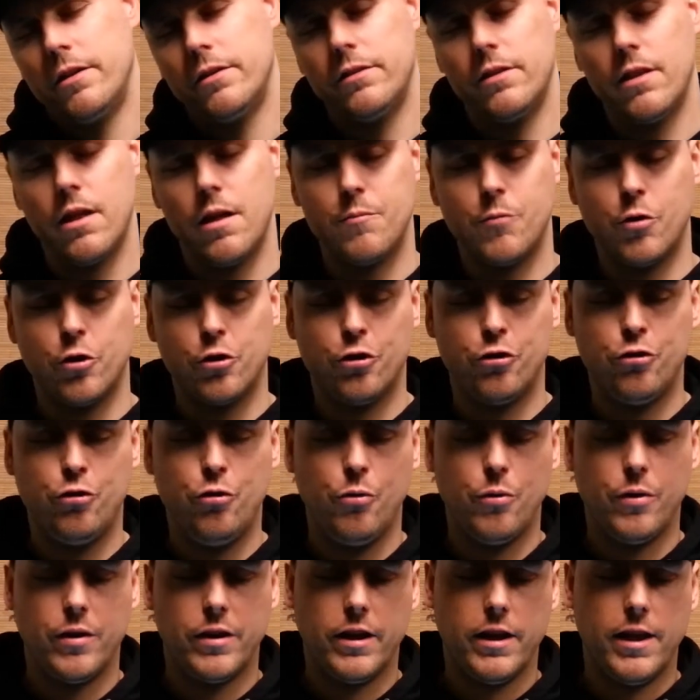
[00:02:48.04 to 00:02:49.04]
Now I'm going to
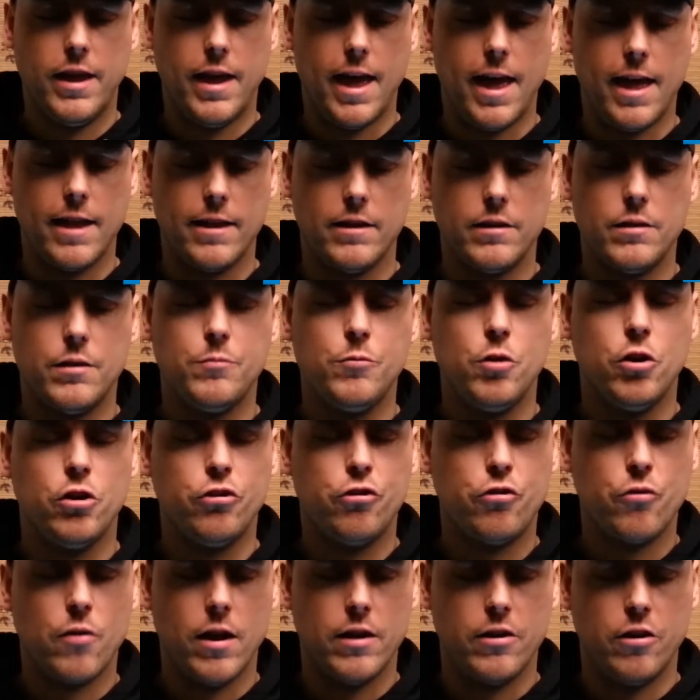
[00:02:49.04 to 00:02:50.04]
do it again, and I'm going
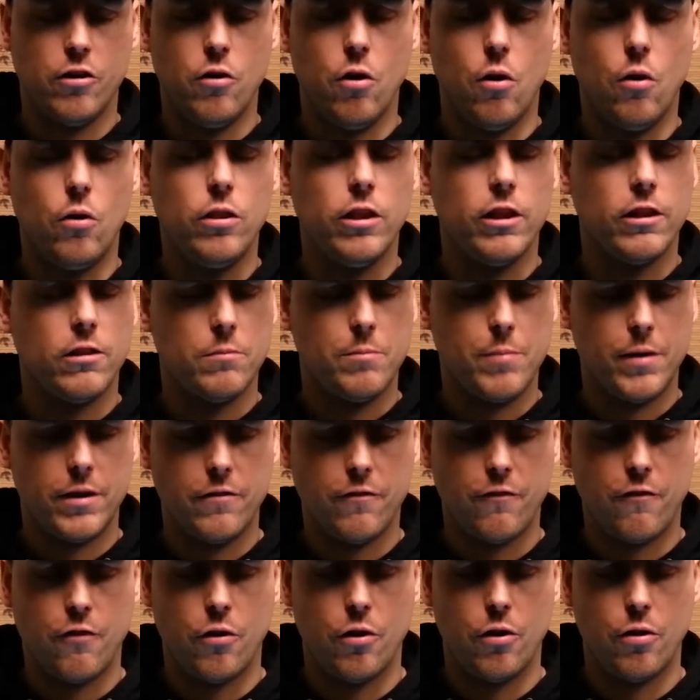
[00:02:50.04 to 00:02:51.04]
to try to go a little bit
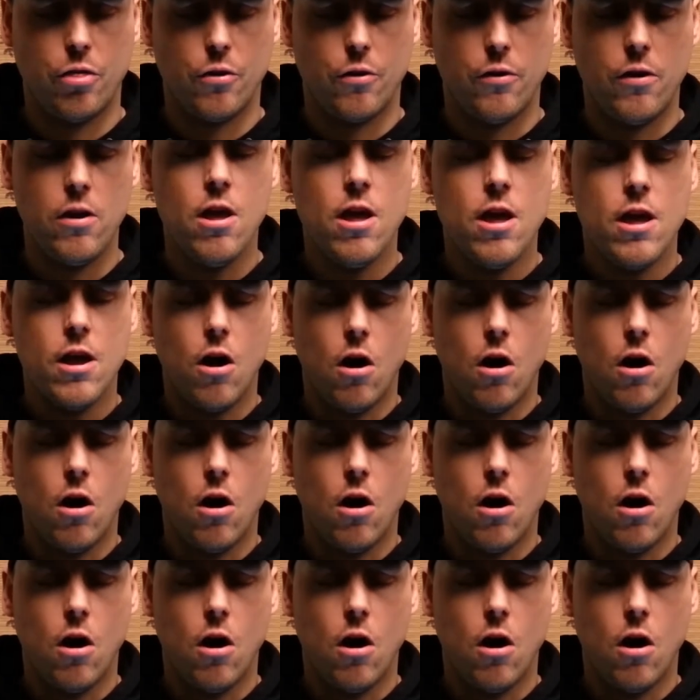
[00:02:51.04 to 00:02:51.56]
further,